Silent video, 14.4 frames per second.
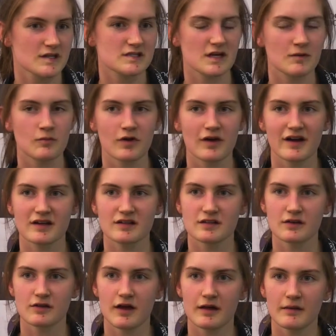Somewhere I could
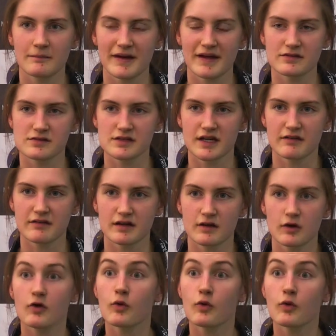do, like, mountaineering.